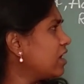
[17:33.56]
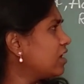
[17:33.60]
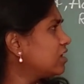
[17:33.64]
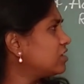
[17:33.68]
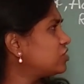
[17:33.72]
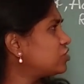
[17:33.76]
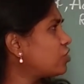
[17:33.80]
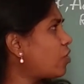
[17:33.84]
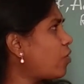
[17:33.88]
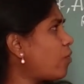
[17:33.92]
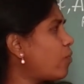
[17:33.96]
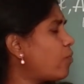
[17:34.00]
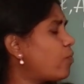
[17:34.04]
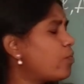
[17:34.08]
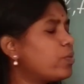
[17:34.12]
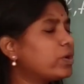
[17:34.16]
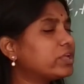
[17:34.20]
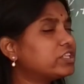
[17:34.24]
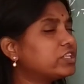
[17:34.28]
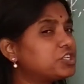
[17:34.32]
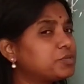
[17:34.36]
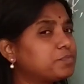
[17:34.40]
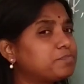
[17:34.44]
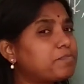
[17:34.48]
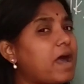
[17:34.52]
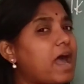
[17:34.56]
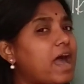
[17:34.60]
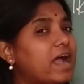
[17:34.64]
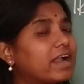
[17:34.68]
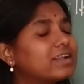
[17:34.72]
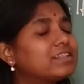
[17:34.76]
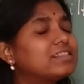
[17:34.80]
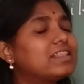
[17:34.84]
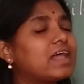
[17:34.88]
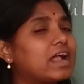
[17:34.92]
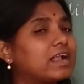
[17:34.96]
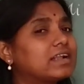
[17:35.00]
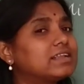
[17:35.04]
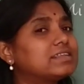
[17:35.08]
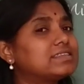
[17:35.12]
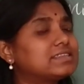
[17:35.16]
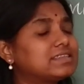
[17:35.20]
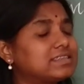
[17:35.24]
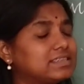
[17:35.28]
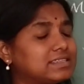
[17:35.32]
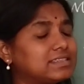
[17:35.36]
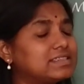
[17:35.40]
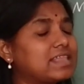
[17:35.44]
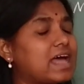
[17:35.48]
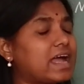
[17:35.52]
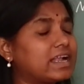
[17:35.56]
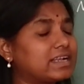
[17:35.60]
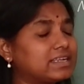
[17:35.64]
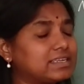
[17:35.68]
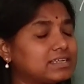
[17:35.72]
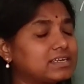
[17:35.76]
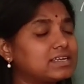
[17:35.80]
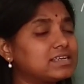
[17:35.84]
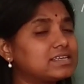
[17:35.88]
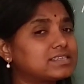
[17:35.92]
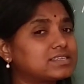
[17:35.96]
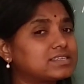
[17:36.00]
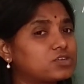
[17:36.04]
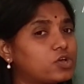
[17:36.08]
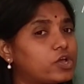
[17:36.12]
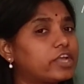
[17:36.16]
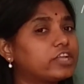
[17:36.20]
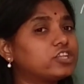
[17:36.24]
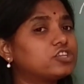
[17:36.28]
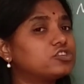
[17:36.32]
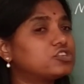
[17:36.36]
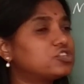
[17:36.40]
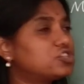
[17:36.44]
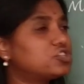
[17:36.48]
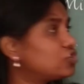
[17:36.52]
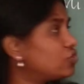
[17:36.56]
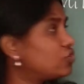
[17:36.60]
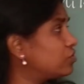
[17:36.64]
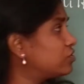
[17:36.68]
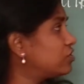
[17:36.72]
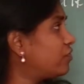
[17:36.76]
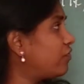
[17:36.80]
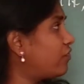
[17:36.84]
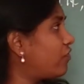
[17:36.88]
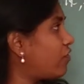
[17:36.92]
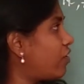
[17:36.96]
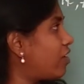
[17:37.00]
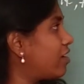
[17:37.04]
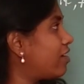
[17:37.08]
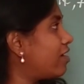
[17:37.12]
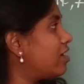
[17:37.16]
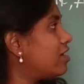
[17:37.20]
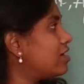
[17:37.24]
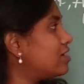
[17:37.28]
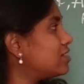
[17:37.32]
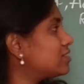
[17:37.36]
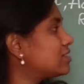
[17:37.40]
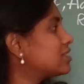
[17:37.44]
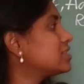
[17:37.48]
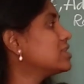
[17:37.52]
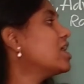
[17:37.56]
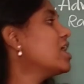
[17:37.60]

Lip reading: So which part that is going to suit for us?